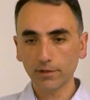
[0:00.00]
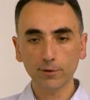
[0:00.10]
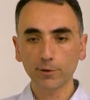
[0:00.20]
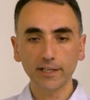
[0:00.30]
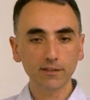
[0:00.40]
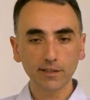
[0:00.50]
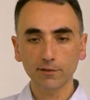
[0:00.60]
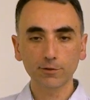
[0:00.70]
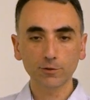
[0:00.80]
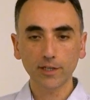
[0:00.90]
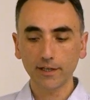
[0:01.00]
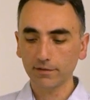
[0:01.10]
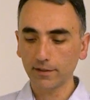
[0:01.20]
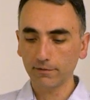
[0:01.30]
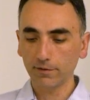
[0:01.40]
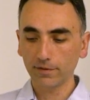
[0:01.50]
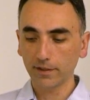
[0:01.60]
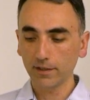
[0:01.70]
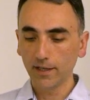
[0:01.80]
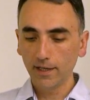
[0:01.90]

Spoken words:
error handling, retries, and everything,